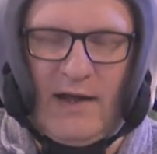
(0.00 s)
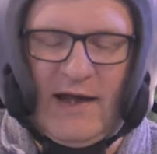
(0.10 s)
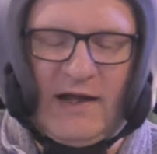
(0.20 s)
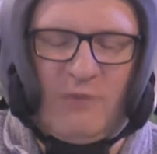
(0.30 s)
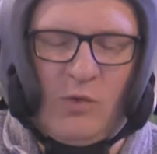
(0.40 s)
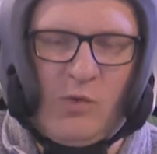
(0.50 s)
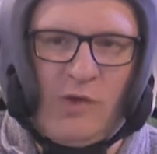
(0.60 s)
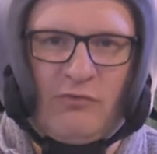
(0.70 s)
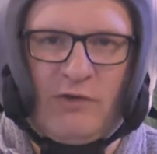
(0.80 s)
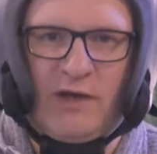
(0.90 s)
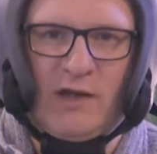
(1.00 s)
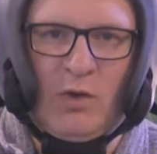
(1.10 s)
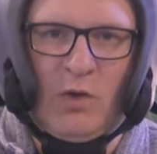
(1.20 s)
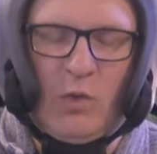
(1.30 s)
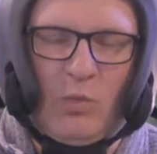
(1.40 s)
And if you're wondering
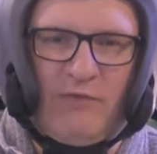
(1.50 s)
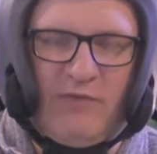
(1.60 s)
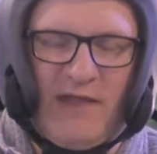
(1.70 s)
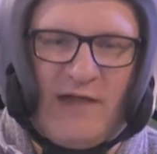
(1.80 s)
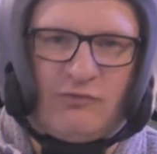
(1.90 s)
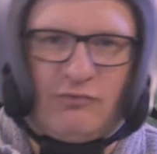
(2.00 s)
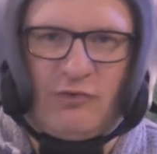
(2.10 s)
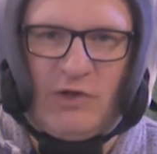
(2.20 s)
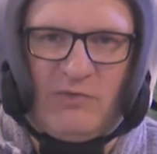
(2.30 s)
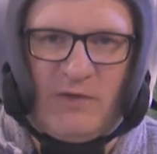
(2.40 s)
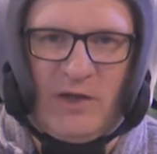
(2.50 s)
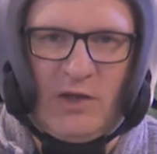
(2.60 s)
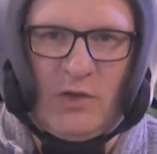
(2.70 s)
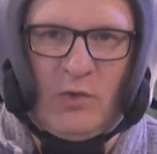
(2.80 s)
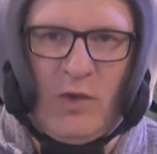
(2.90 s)
whether that's true for
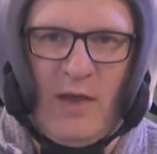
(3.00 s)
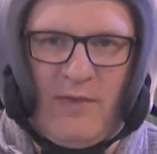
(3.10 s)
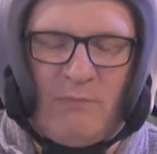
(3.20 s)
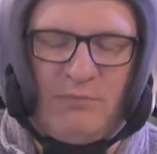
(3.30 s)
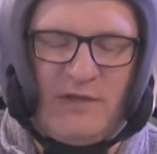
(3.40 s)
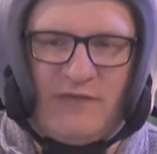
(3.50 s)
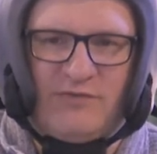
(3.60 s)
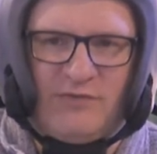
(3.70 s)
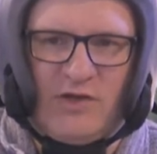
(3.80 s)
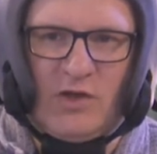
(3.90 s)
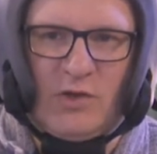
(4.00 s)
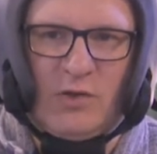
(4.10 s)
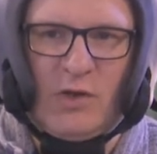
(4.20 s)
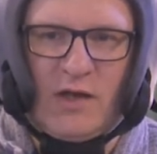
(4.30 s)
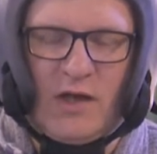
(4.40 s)
you, then please do
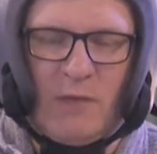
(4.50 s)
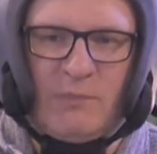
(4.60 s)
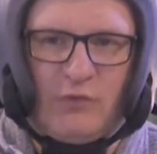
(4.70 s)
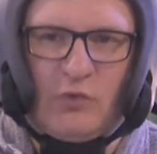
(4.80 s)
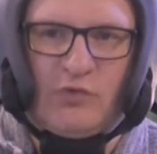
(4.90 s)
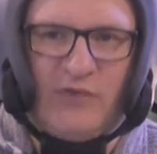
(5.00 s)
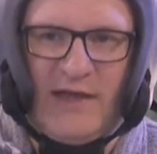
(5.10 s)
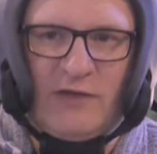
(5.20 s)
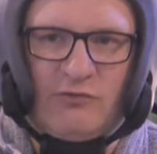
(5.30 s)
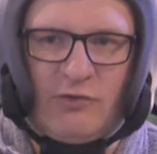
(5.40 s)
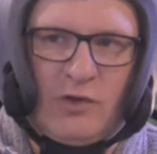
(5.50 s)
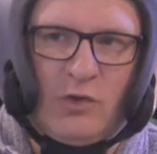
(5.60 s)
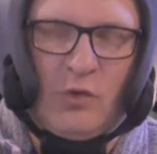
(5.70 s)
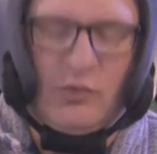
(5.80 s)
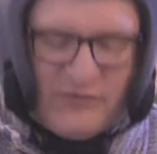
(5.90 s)
come and talk to Andrew
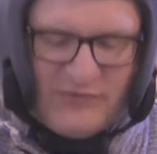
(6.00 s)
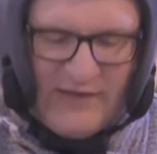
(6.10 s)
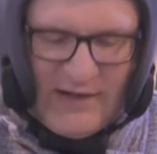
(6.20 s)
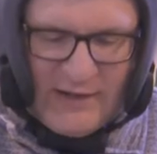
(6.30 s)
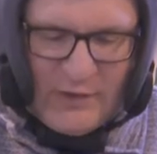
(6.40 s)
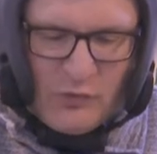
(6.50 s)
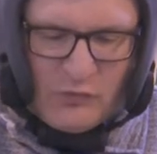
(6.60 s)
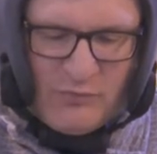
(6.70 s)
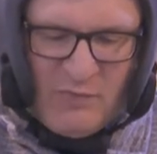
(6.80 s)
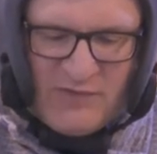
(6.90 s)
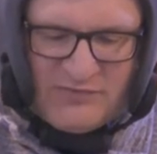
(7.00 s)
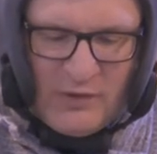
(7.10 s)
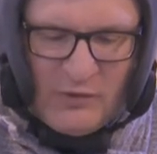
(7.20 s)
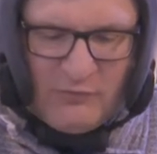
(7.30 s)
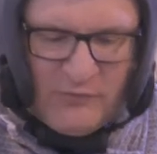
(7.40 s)
or to Sally or to
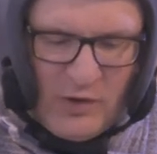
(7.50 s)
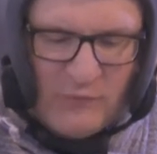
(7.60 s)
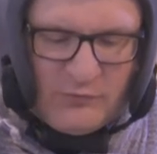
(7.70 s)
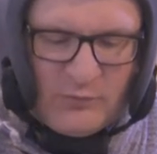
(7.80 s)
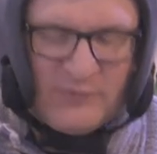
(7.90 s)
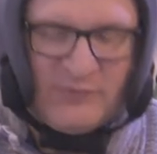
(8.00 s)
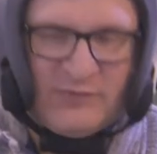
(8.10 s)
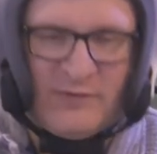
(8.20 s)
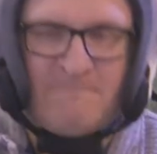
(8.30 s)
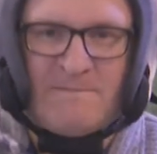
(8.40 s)
myself afterwards.